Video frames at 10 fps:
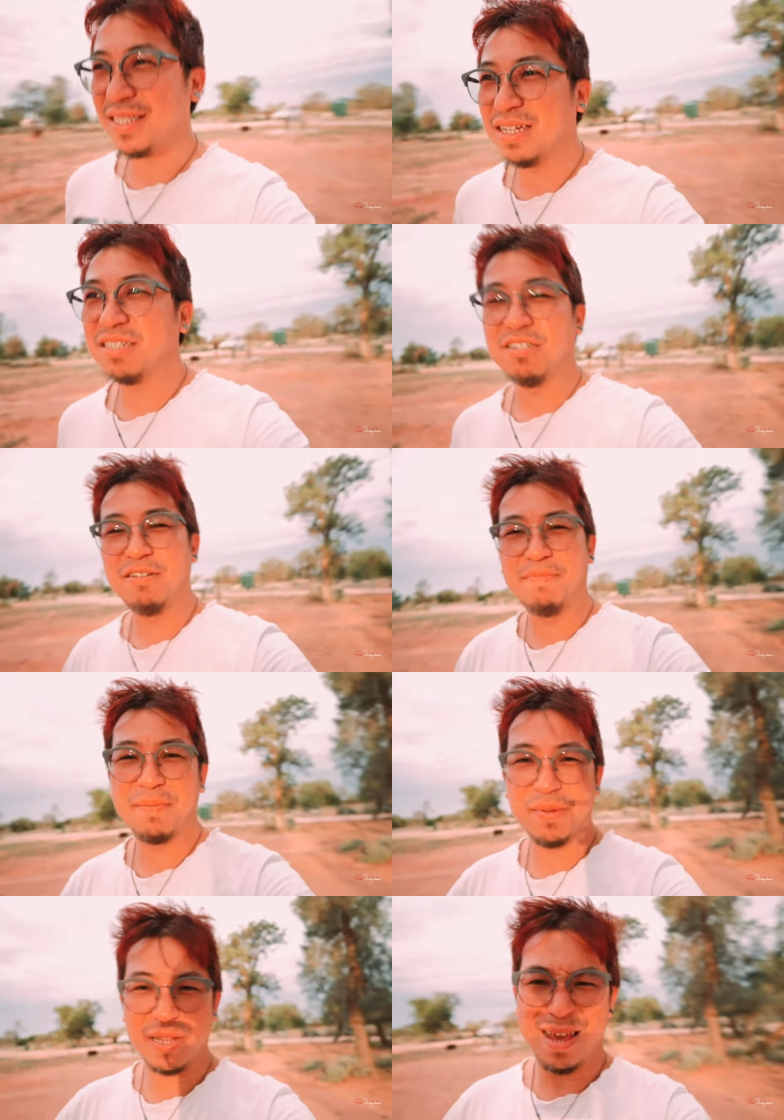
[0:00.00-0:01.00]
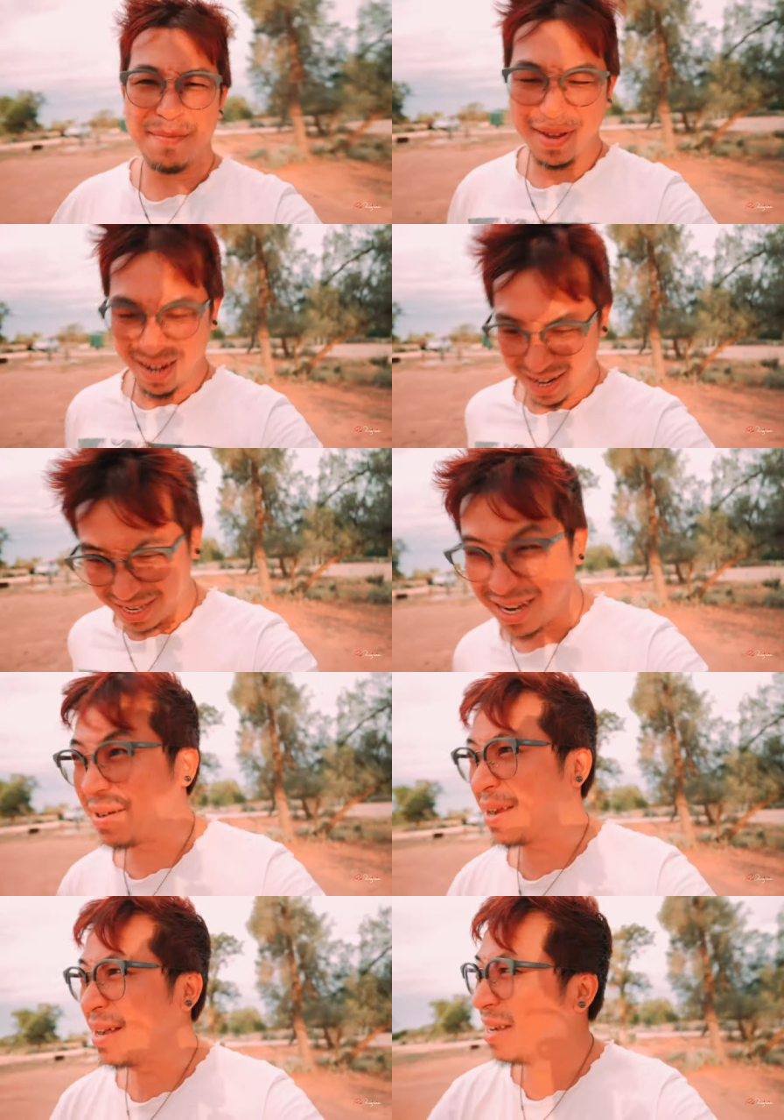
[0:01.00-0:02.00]
another two people camping in this
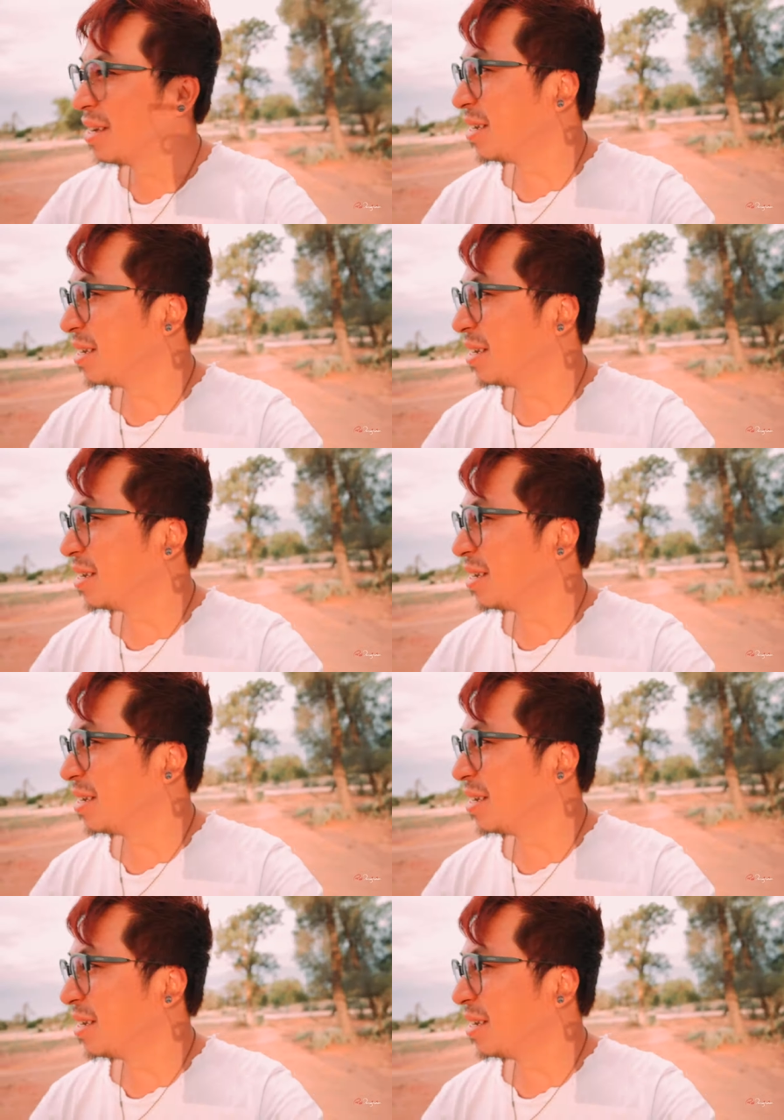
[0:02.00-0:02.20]
area.